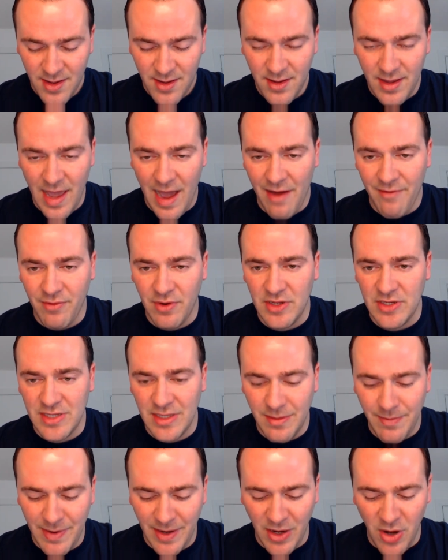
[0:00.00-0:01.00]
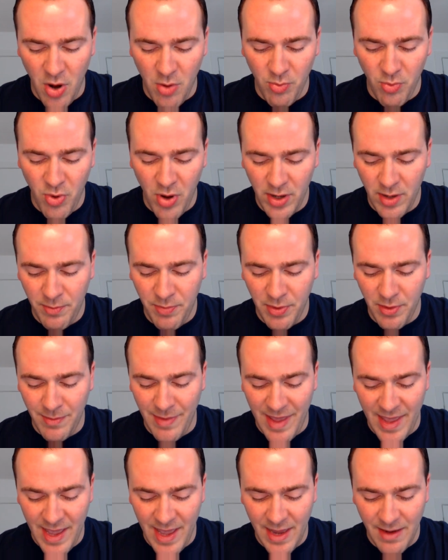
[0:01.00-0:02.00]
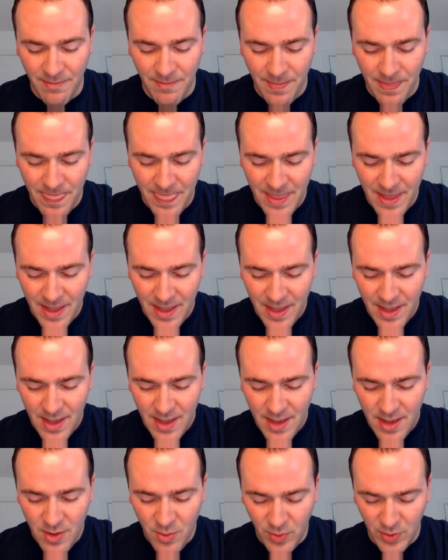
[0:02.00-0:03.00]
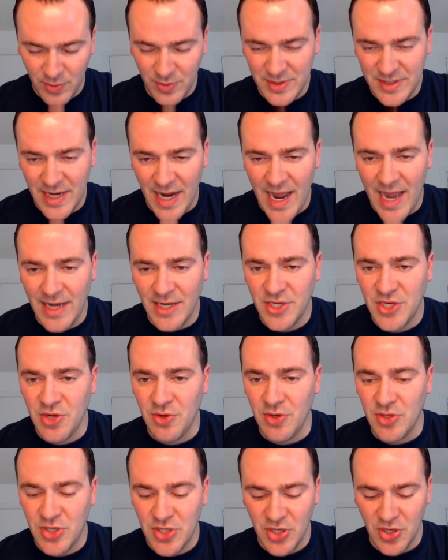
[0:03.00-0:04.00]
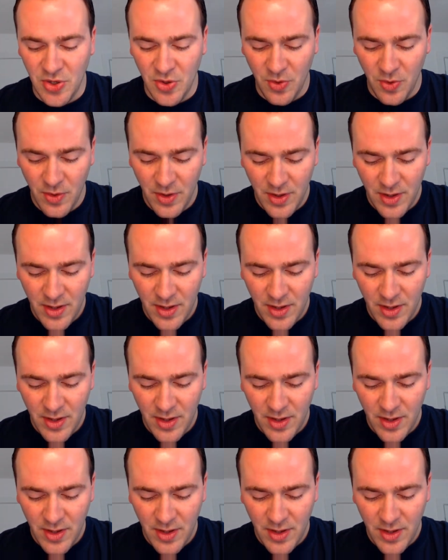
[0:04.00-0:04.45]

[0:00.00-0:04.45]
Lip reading: Alvarez had the big home run to put him ahead when it was tied 2-2.